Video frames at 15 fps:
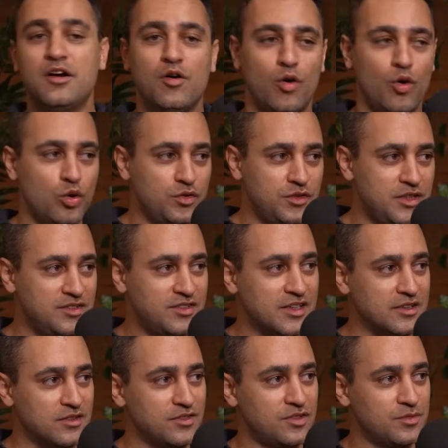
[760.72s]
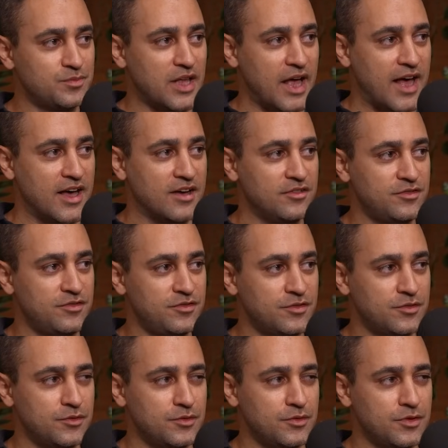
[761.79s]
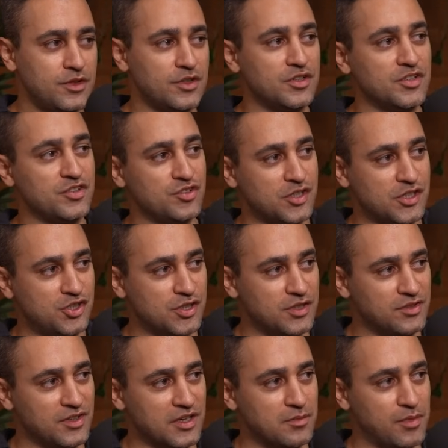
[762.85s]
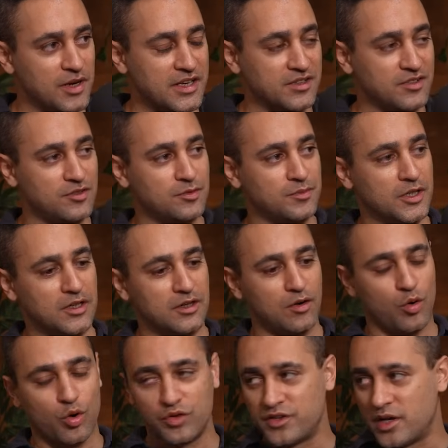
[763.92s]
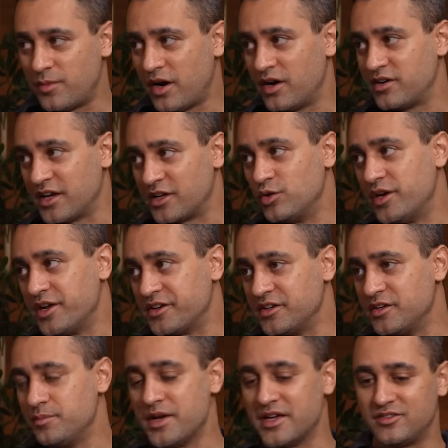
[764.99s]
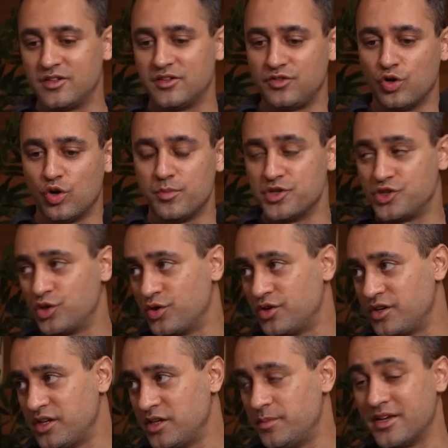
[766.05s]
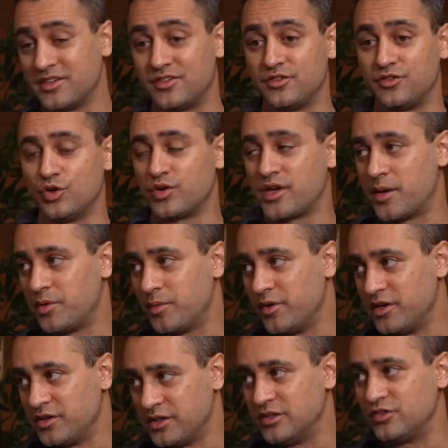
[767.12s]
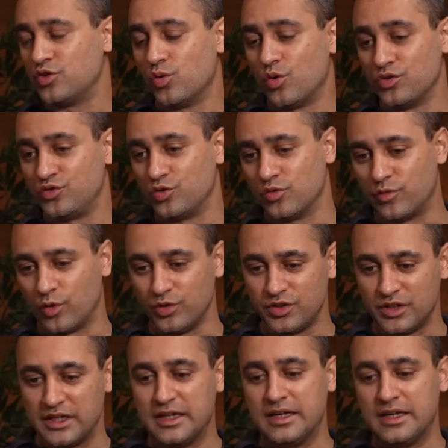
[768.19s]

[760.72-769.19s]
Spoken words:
All of these things have restrictions in place. All of them are regulated basis your maturity, basis your capability, so on and so forth.